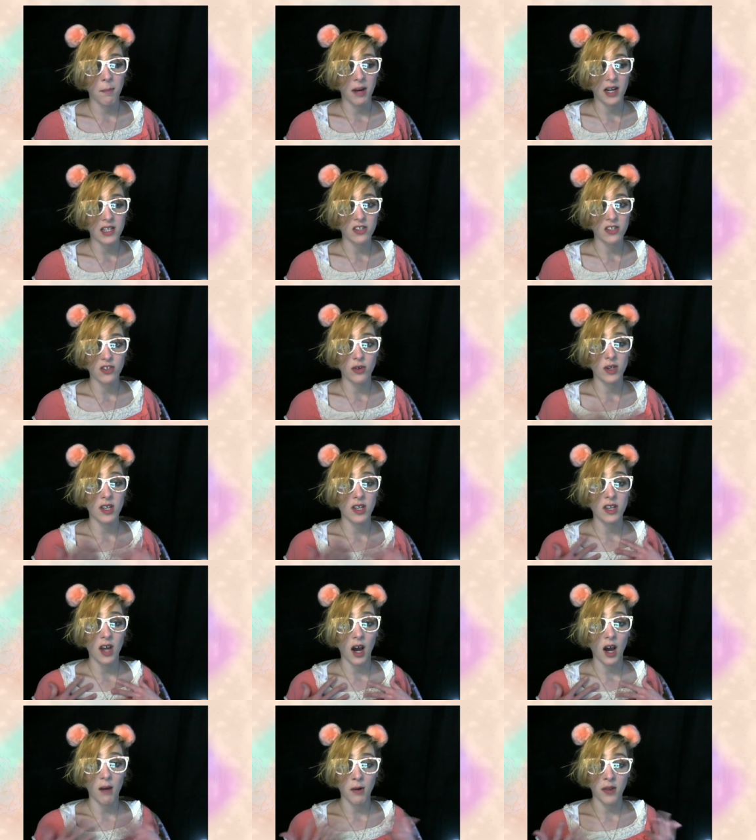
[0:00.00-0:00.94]
by
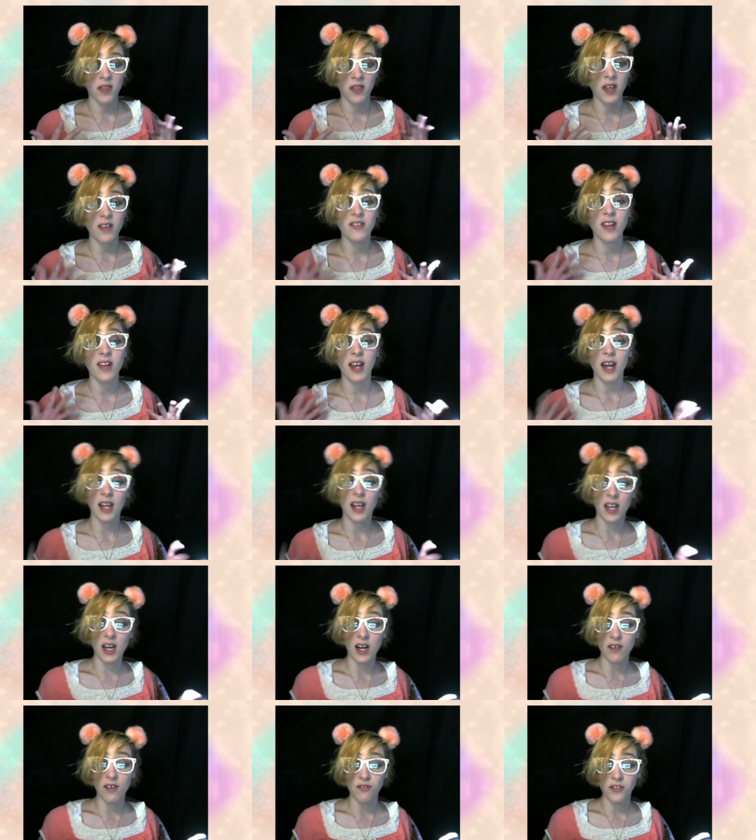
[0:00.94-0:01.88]
doing other things that I
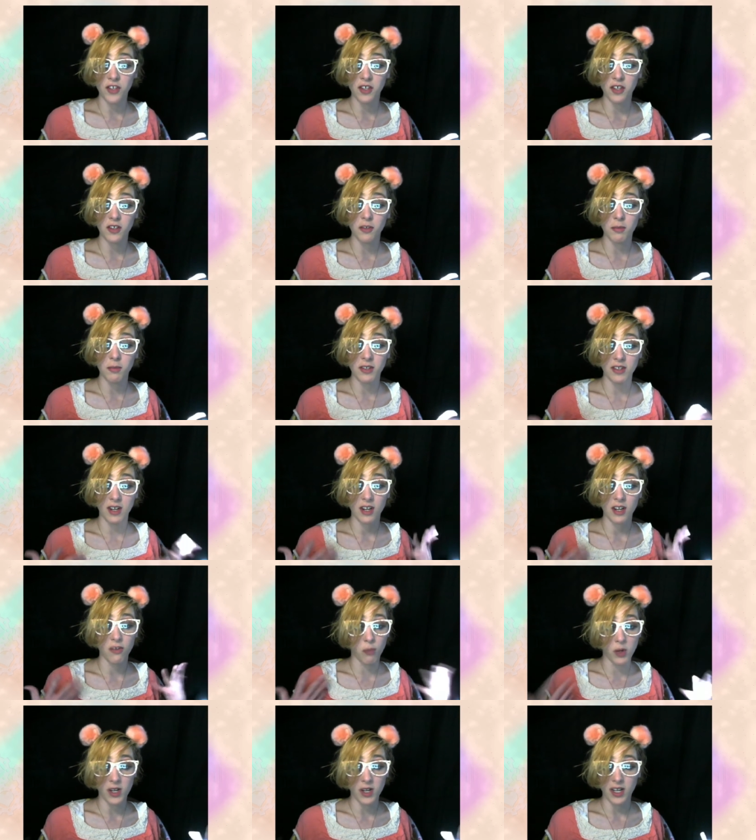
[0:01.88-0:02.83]
love too,
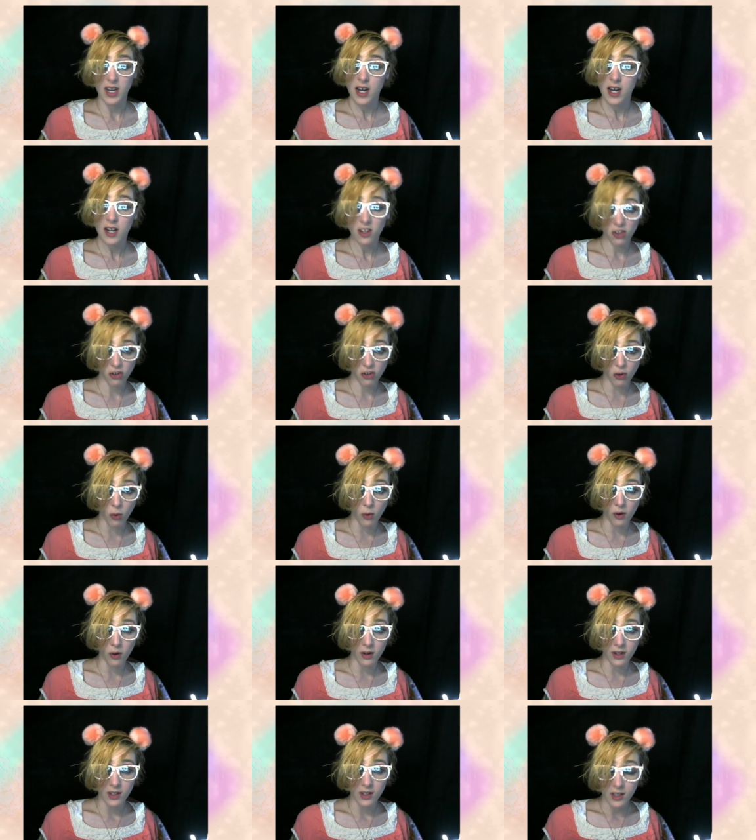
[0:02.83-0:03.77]
besides working at a
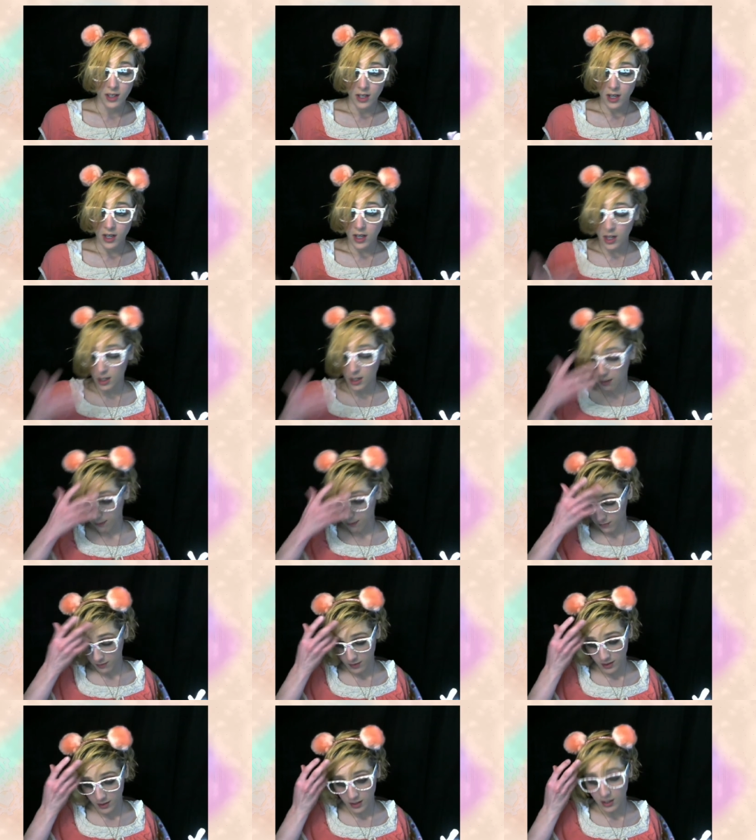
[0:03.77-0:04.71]
store. Um.
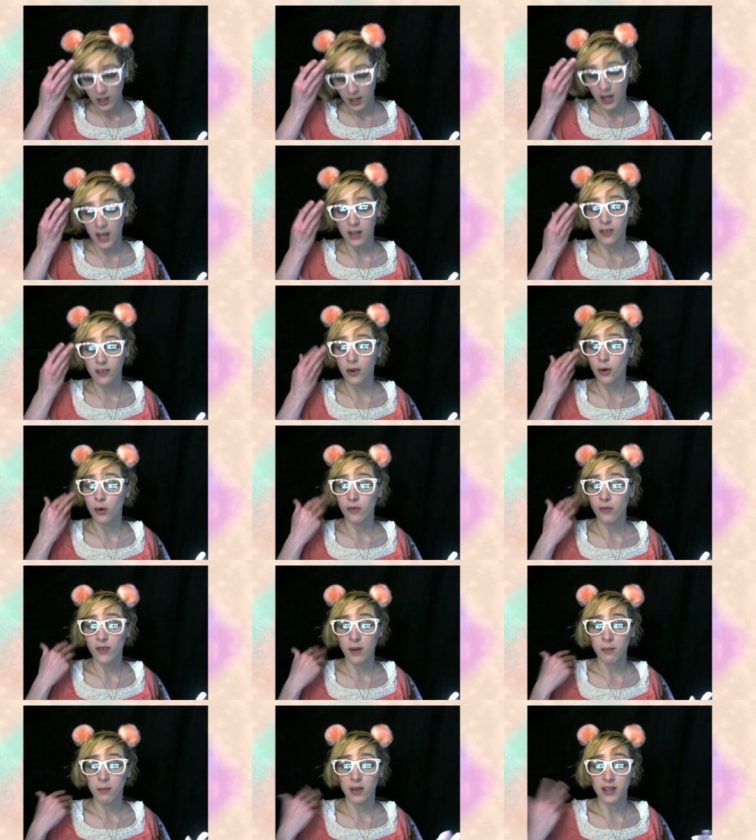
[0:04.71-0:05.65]
I don't know
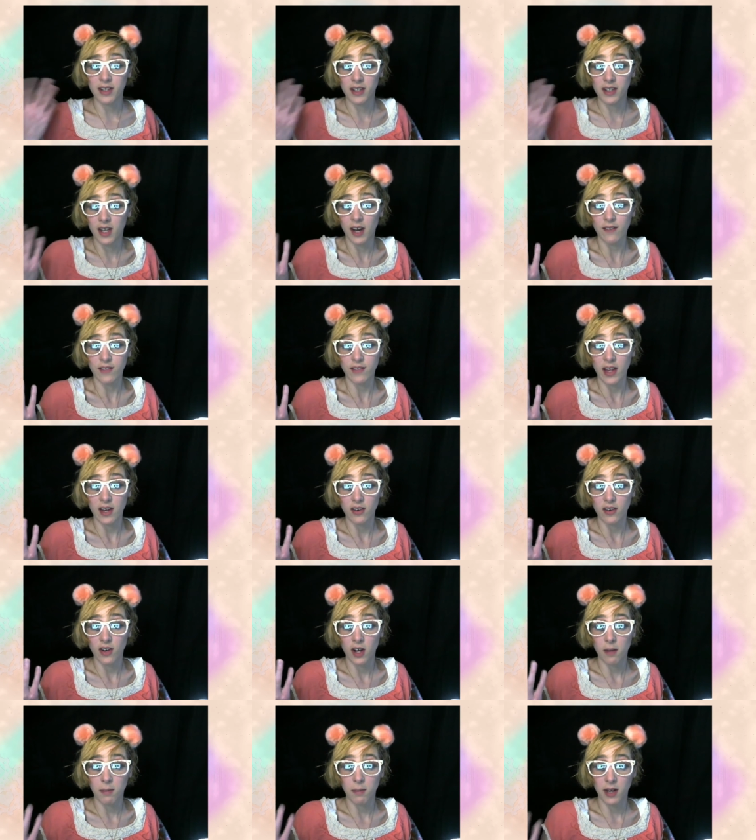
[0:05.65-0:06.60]
if I'm gonna love that or
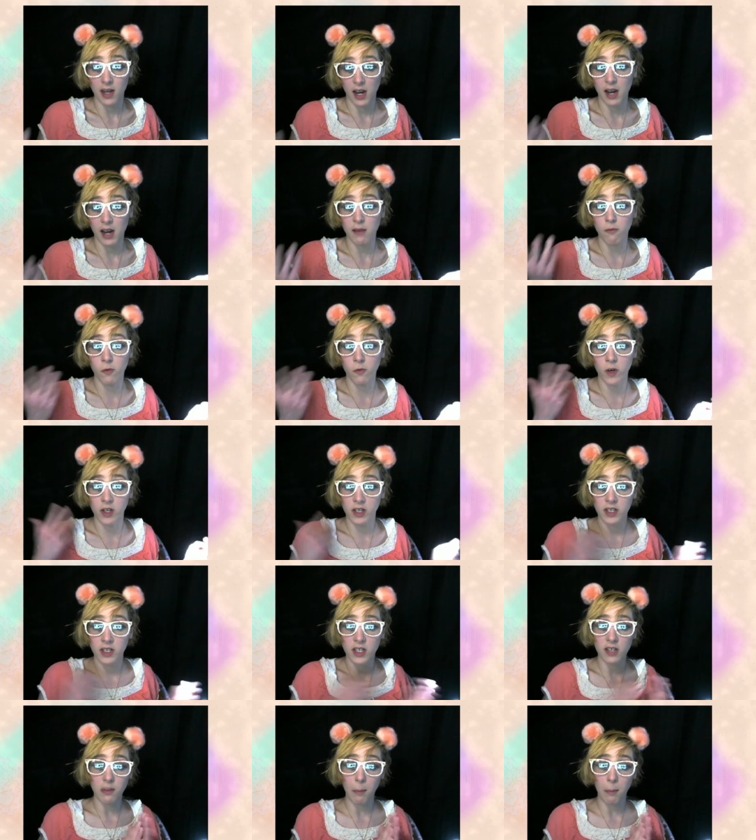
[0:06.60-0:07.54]
not, but I
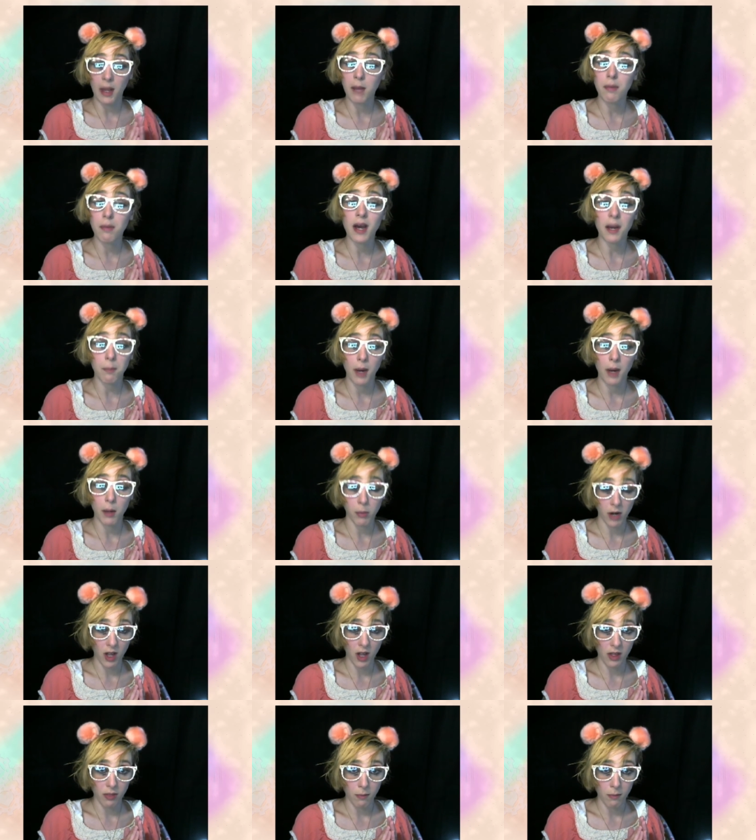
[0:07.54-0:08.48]
really need to pay back my
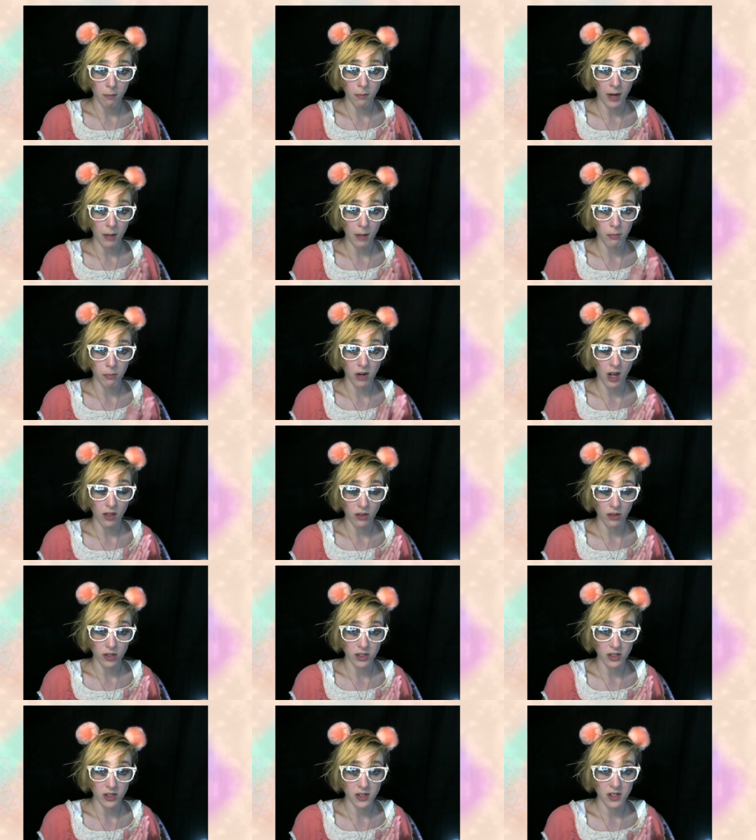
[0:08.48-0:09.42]
bro my
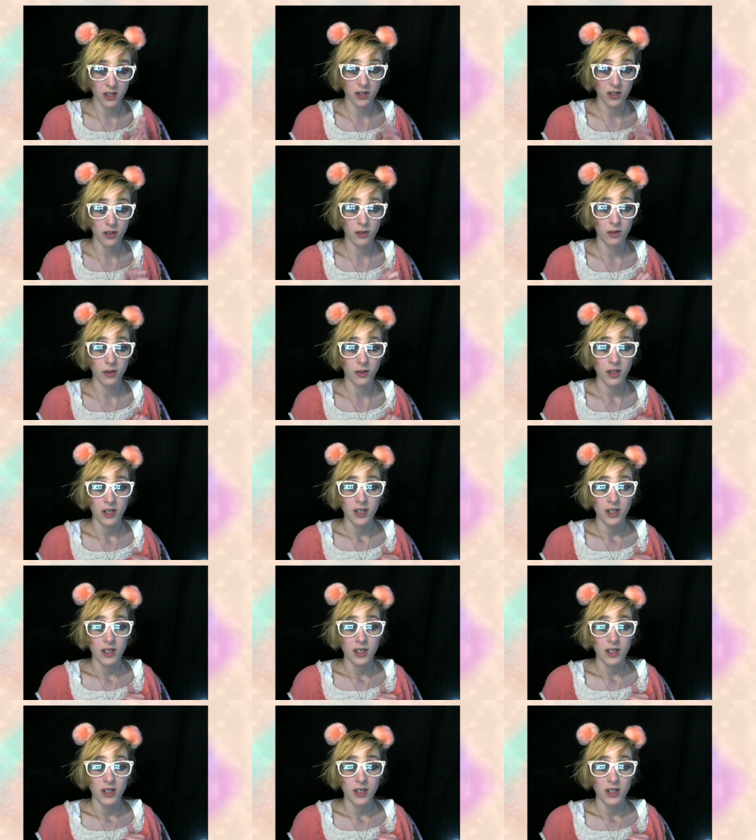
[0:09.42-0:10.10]
brother, so,